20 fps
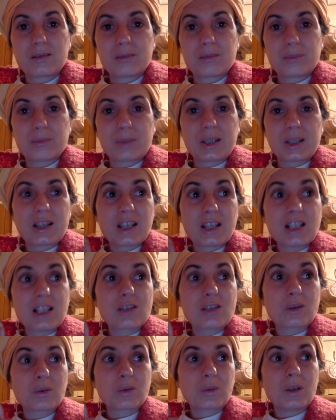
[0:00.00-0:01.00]
But things
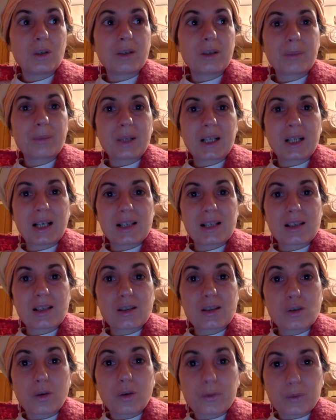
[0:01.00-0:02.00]
don't work because the
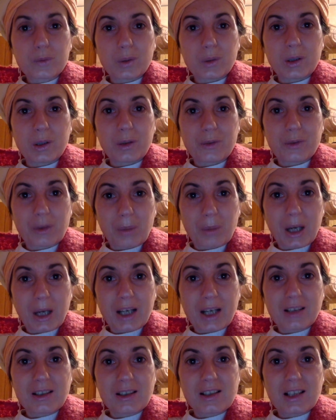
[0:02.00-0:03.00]
software of the
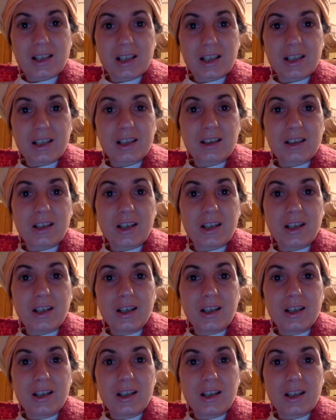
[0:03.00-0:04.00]
mind is currently
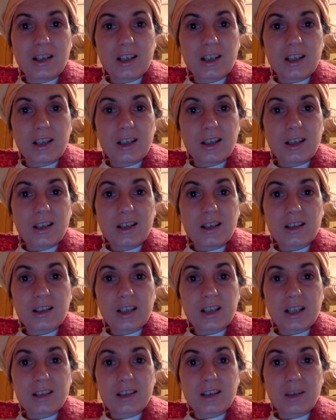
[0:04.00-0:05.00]

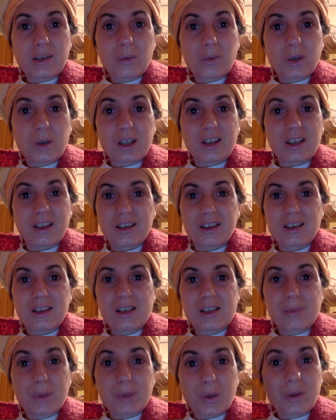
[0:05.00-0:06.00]
incorrectly working,
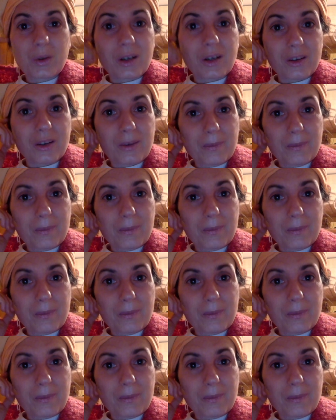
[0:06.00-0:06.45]
is broken.